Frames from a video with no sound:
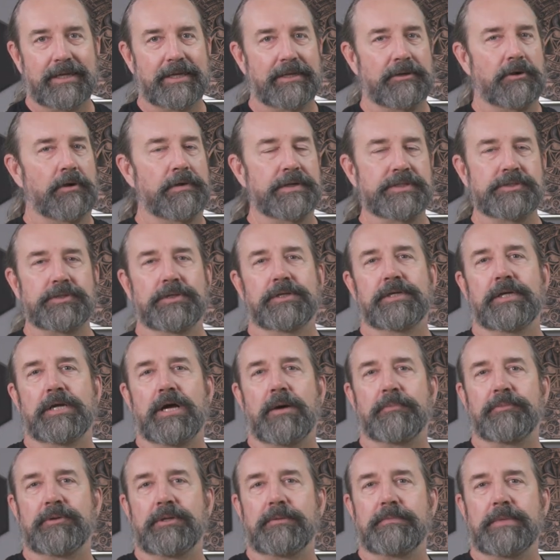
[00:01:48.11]
It only took a
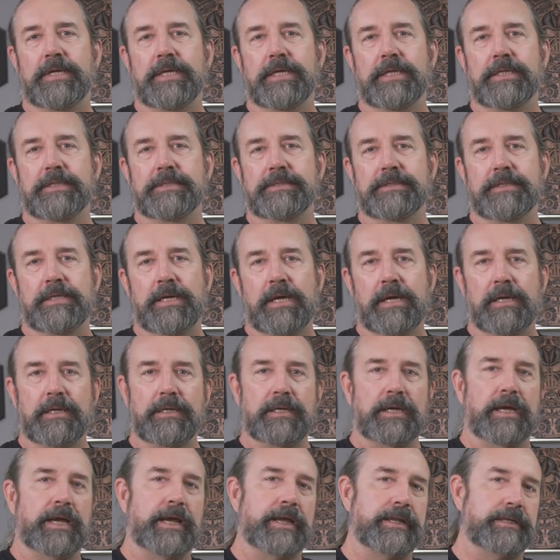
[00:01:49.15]
couple of minutes
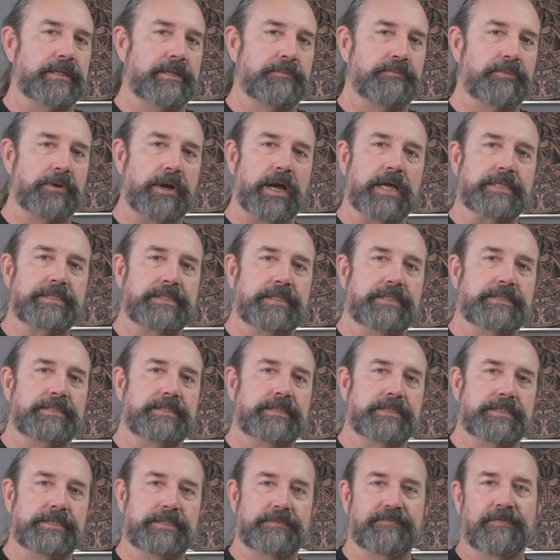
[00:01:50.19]
and the
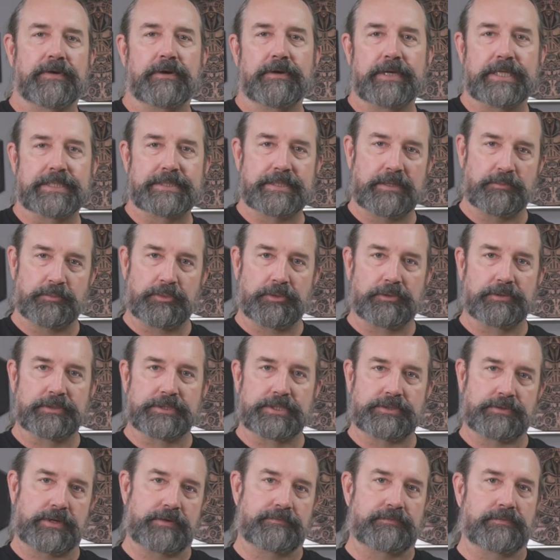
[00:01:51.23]
process is very simple
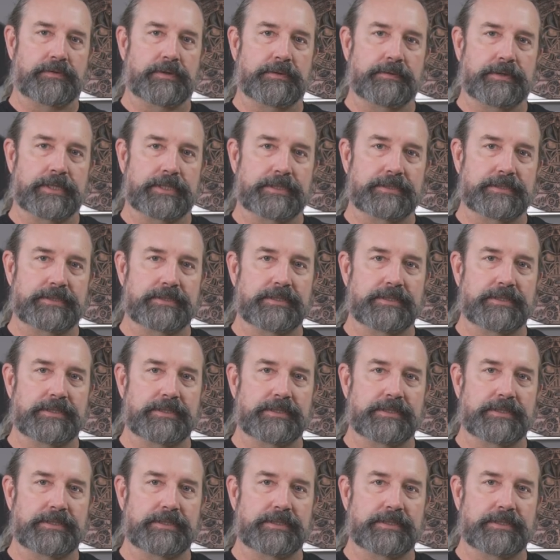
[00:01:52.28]
and straightforward.